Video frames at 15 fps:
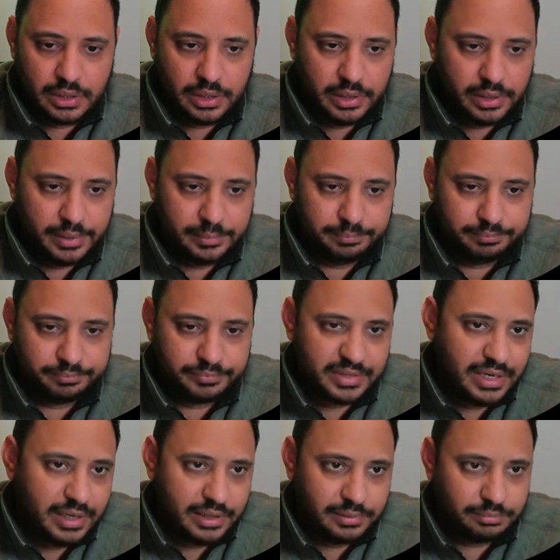Um,
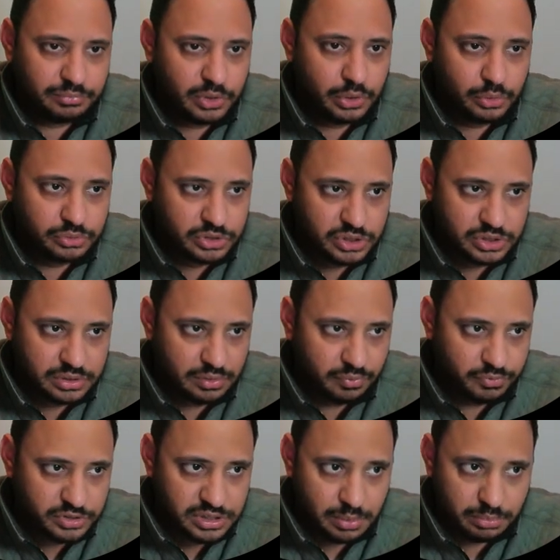and you know,
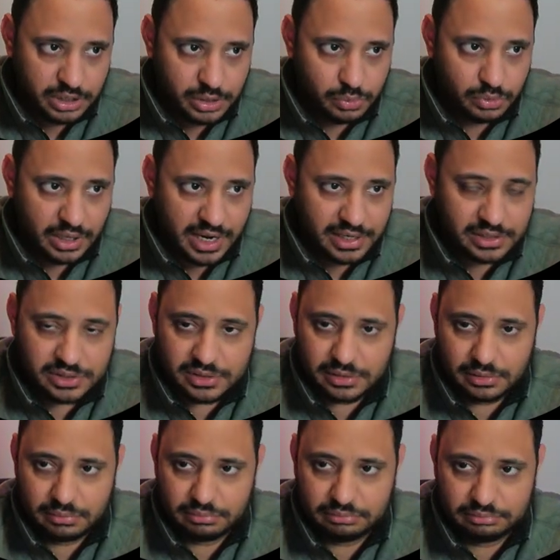just for somebody who likes